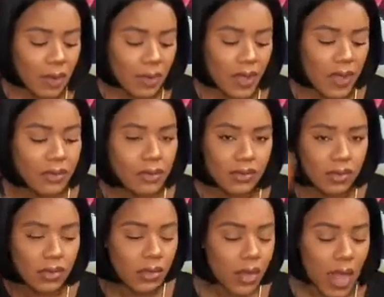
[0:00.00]
But
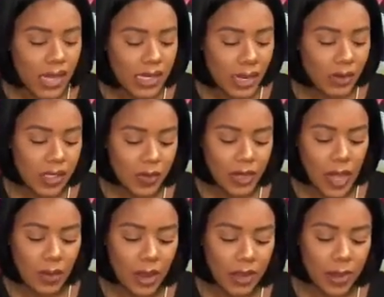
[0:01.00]
I digress. We're
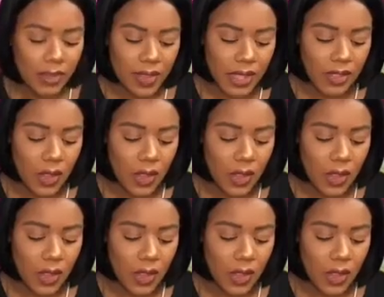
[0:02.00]
not worried about that.